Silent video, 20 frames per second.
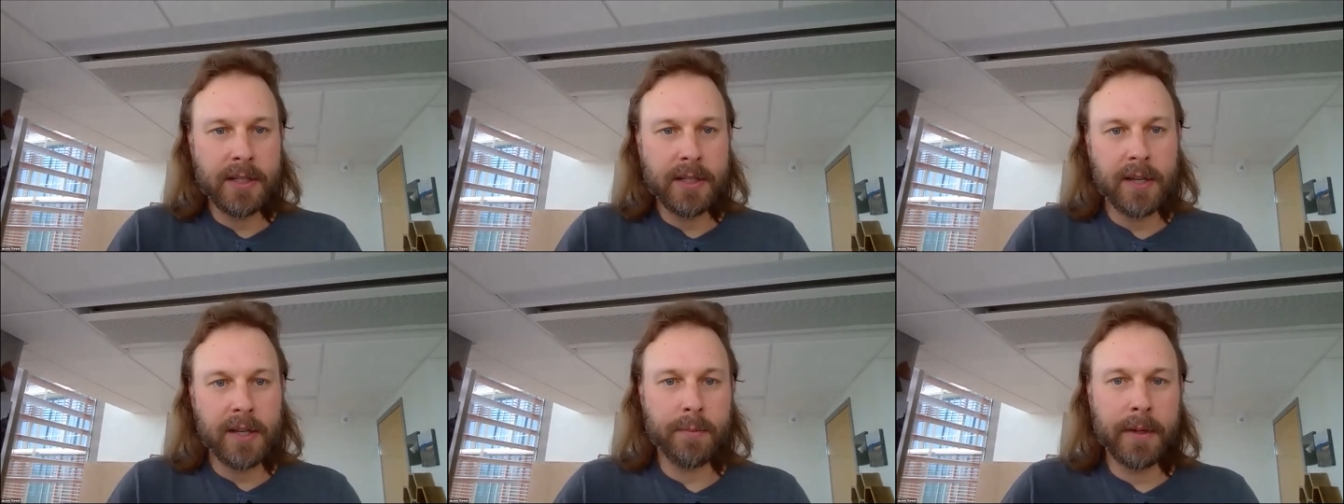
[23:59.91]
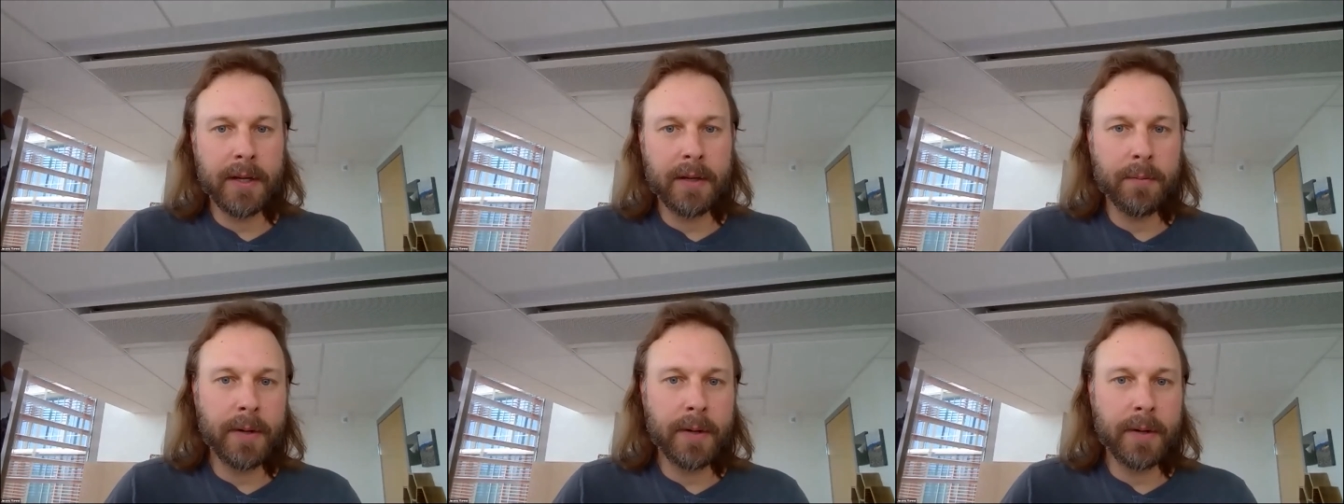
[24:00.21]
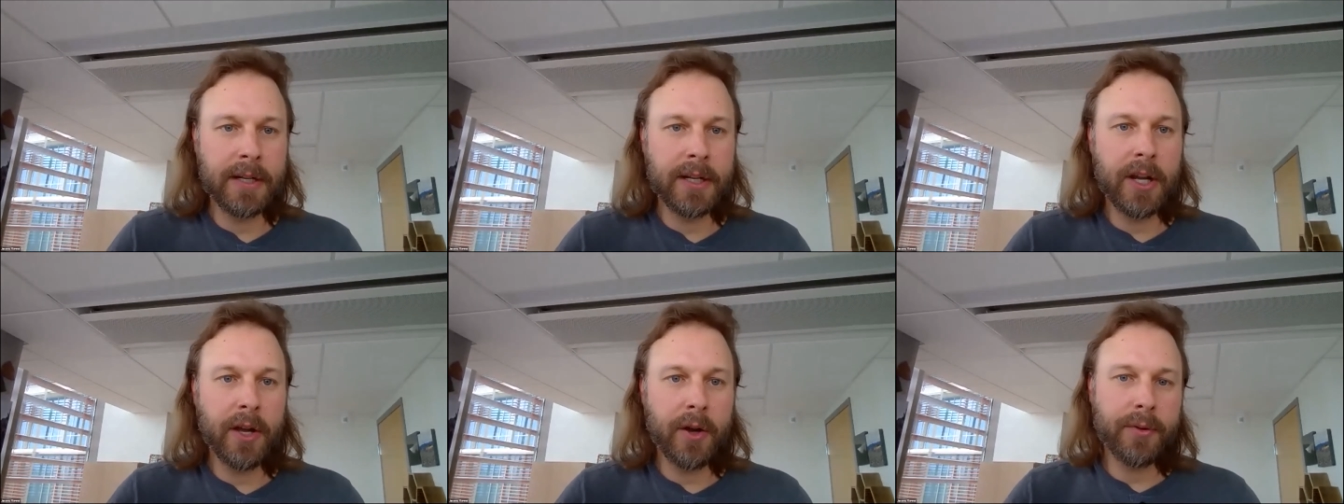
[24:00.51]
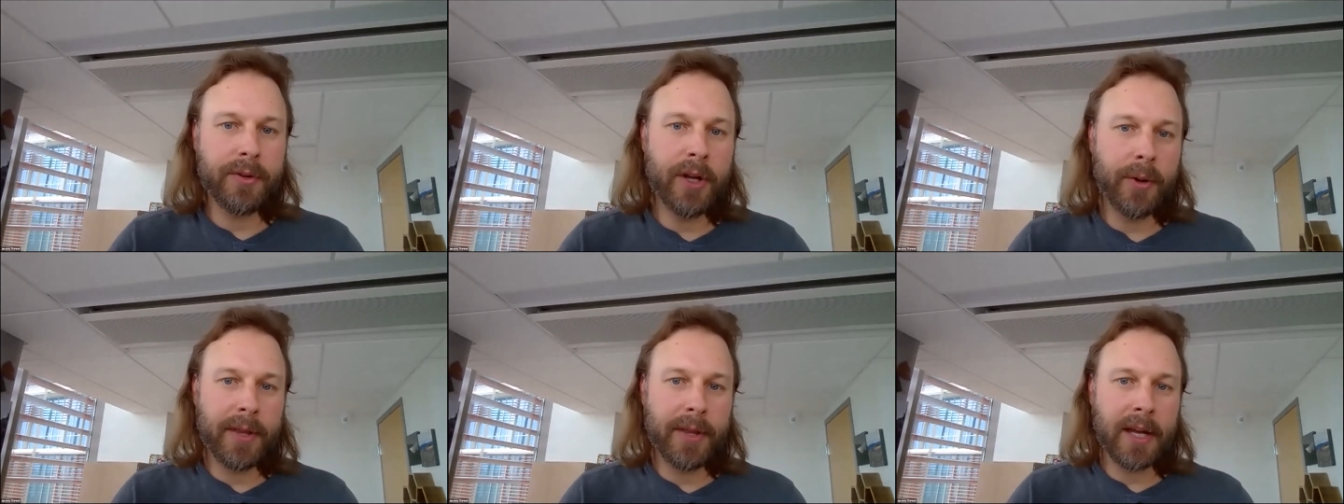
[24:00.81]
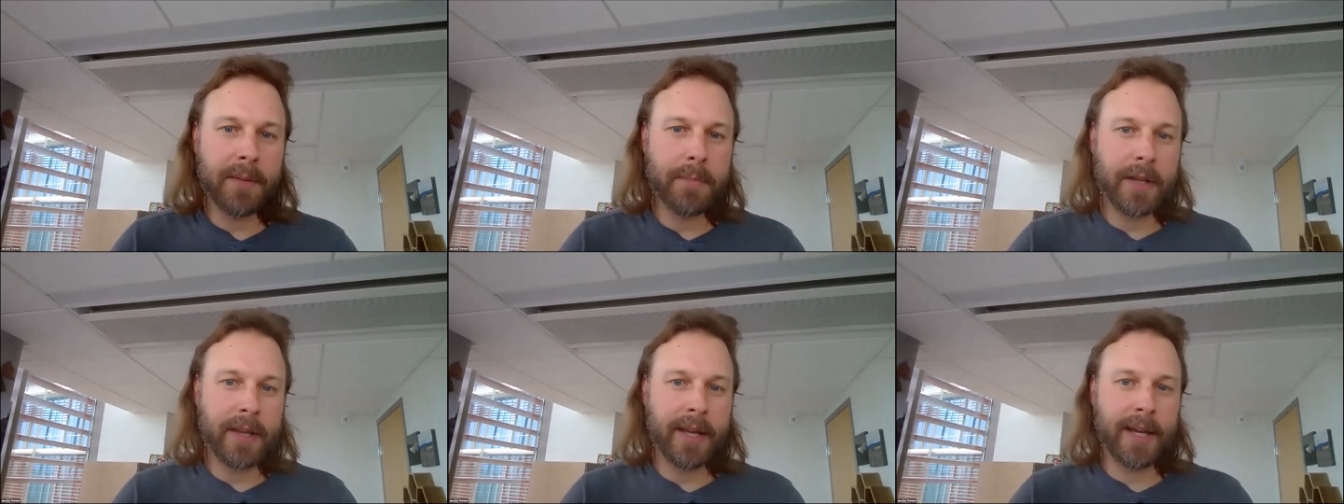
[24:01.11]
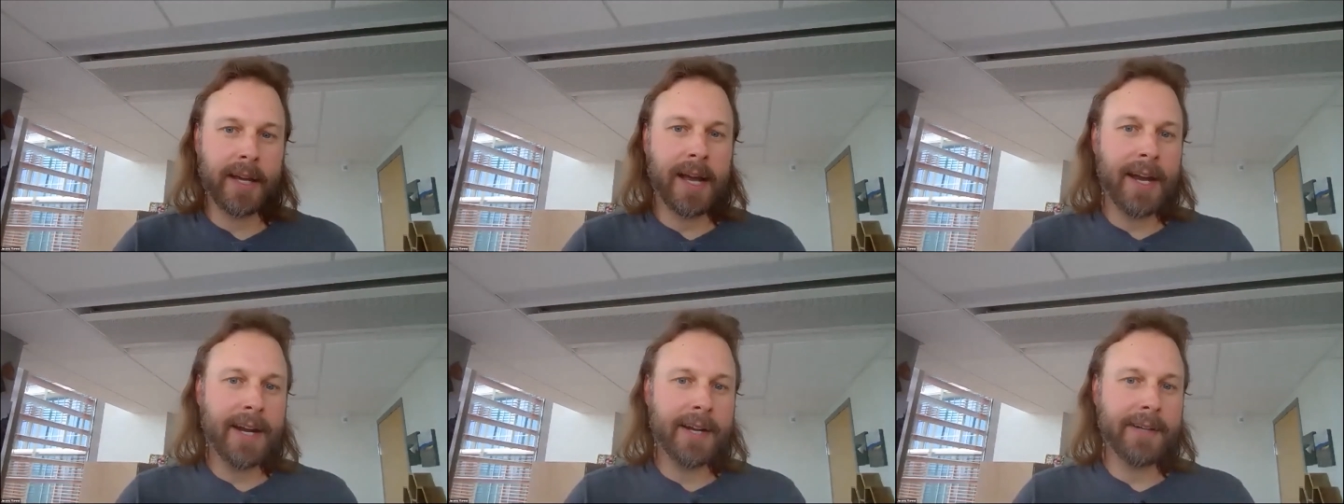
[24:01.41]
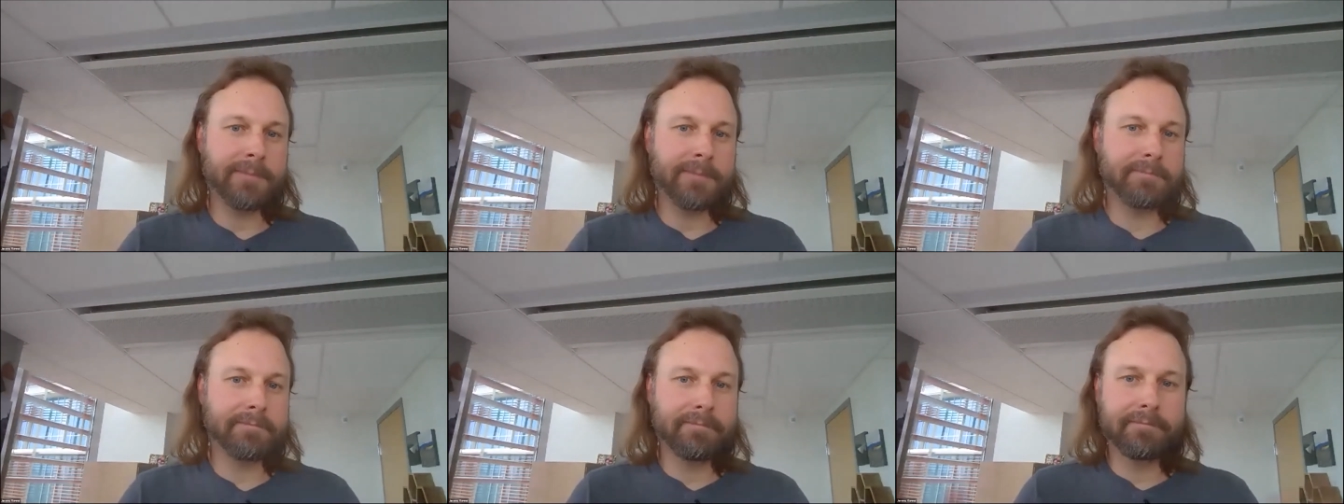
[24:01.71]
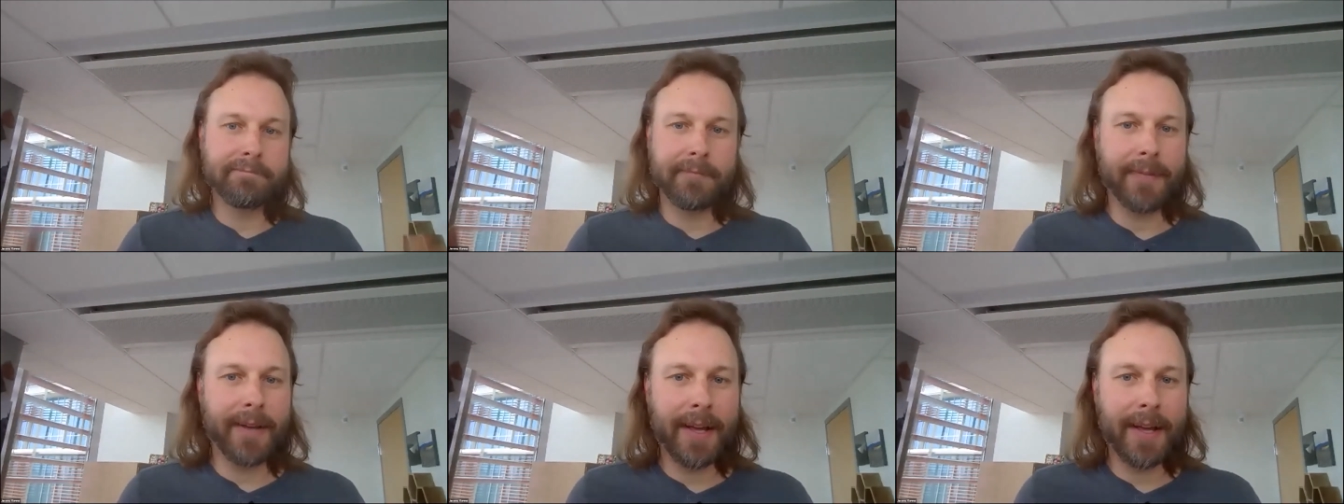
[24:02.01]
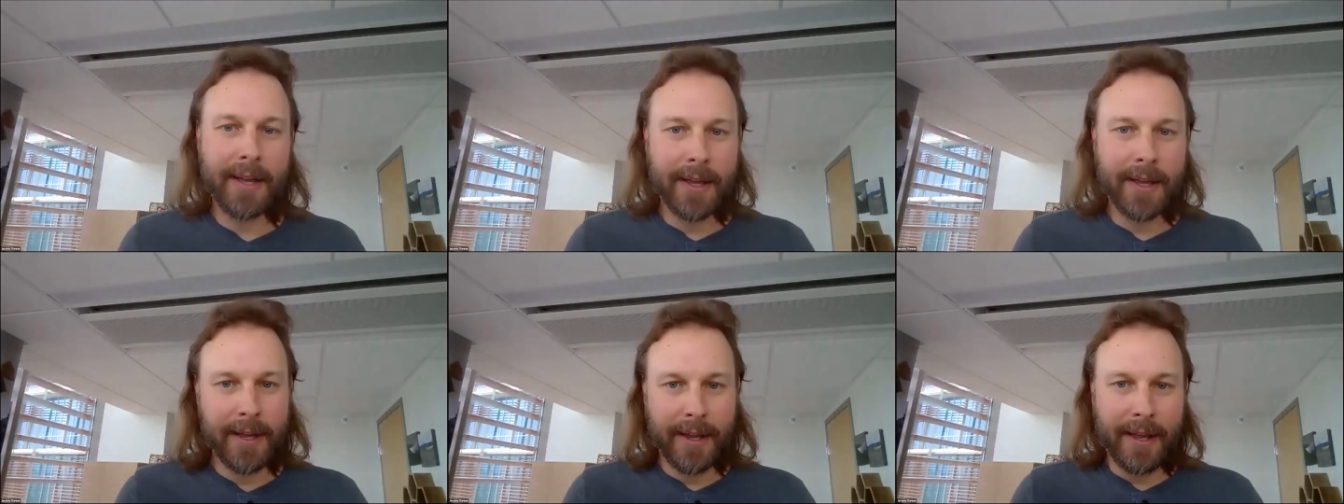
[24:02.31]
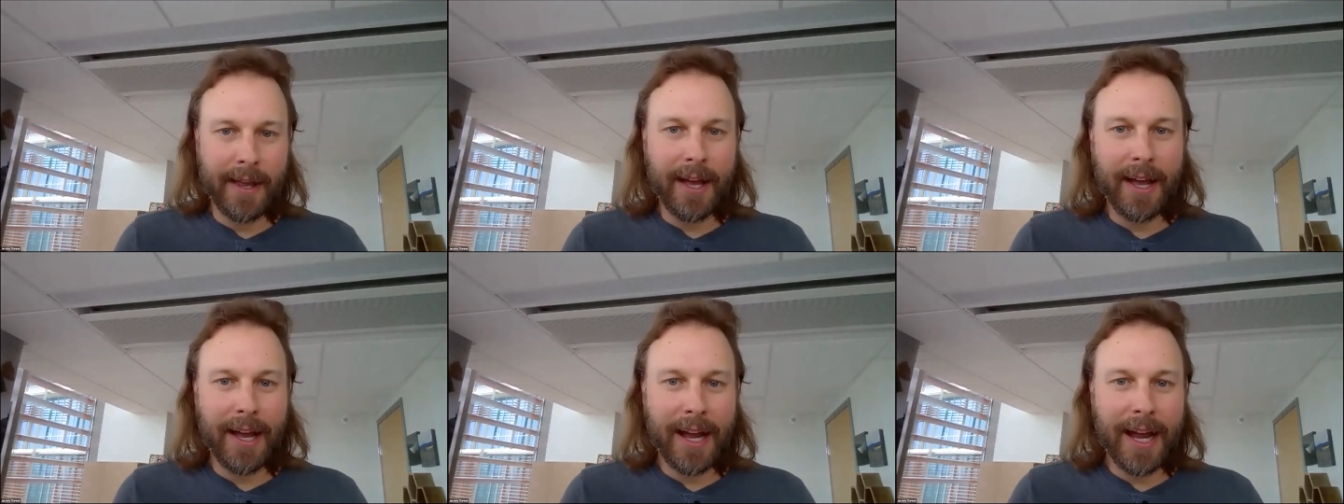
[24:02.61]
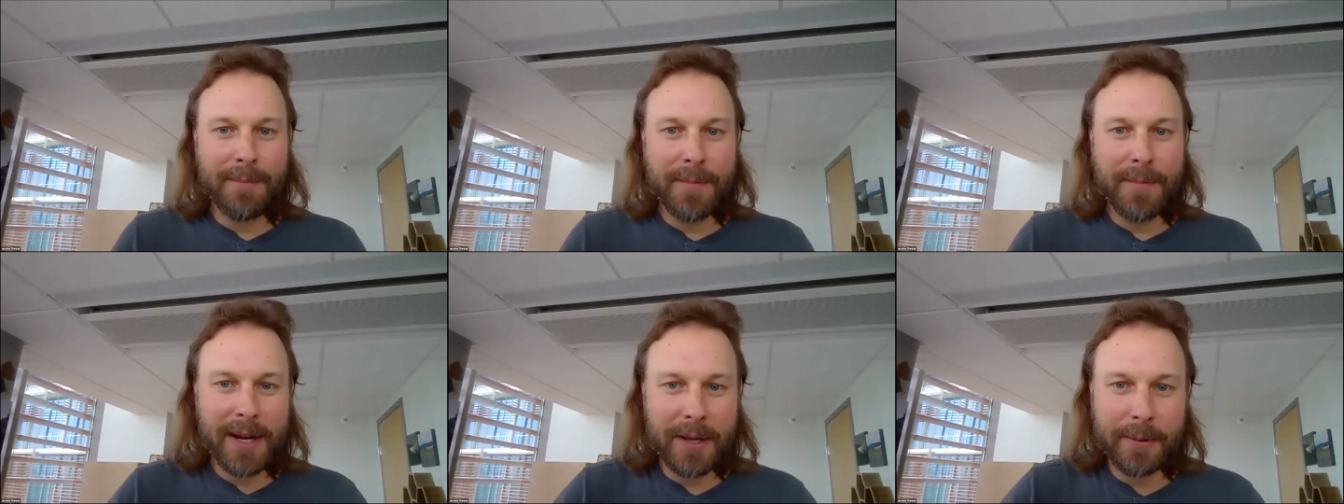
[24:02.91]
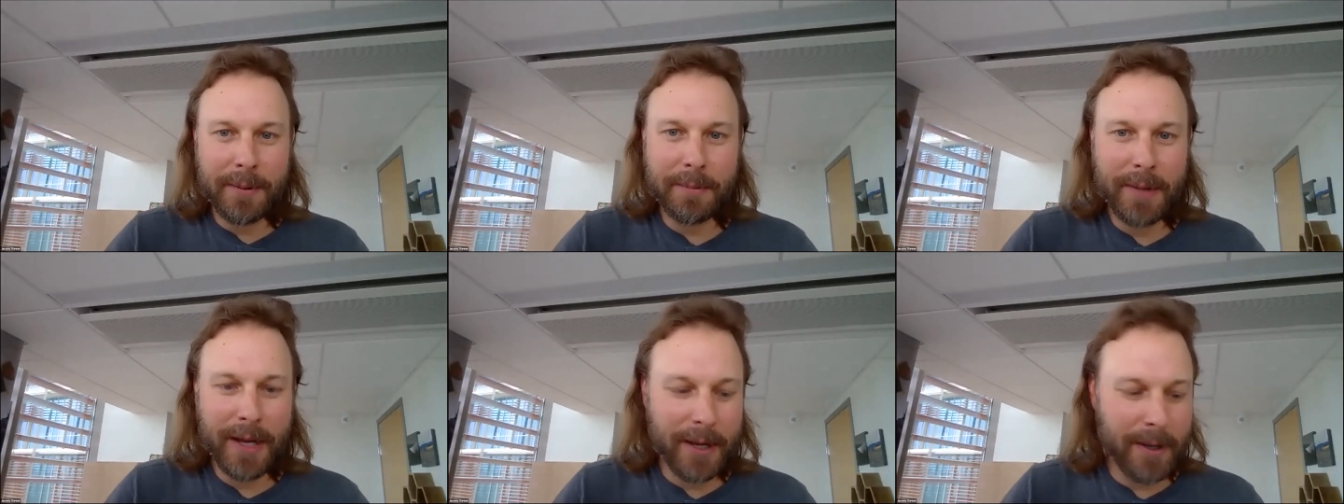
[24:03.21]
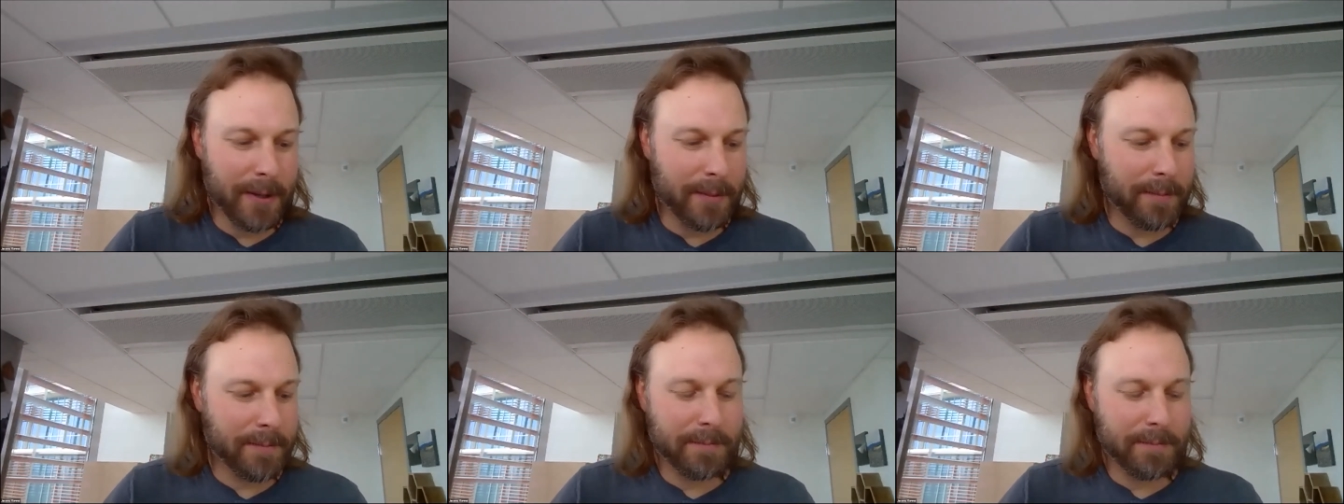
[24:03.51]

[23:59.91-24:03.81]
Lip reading: Because we know that. But I'm not a